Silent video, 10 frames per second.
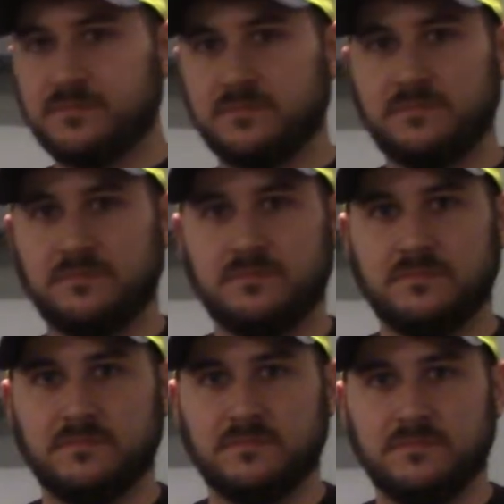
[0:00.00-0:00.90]

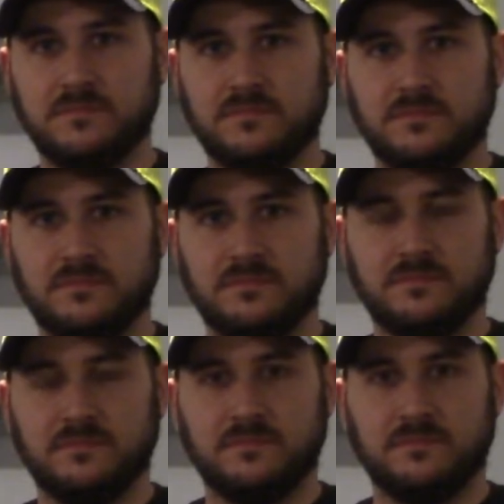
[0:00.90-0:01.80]

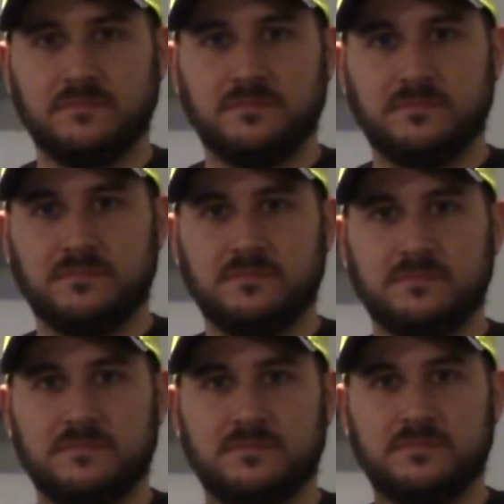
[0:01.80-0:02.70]

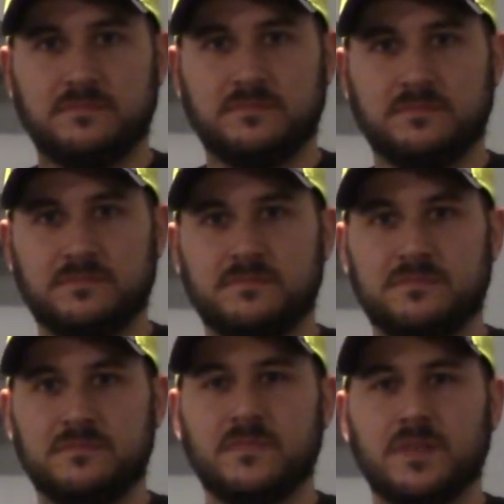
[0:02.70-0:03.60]

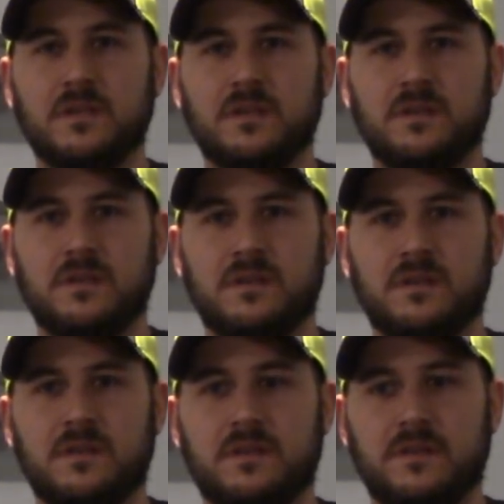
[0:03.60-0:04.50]

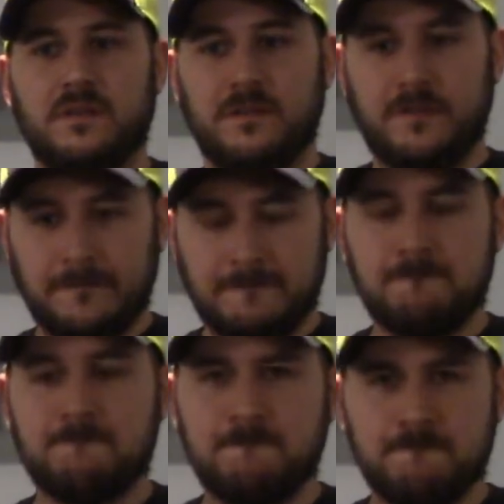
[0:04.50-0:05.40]

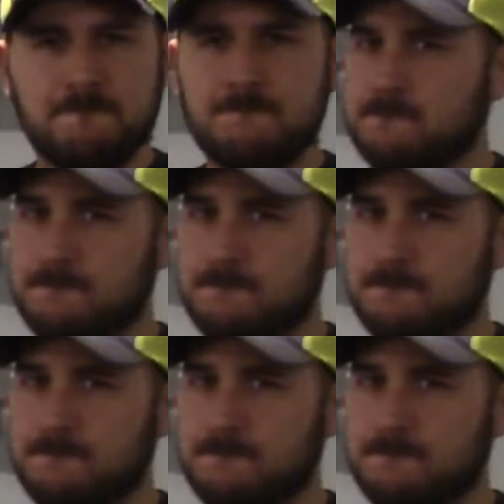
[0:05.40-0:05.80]
No words are spoken by the person on screen.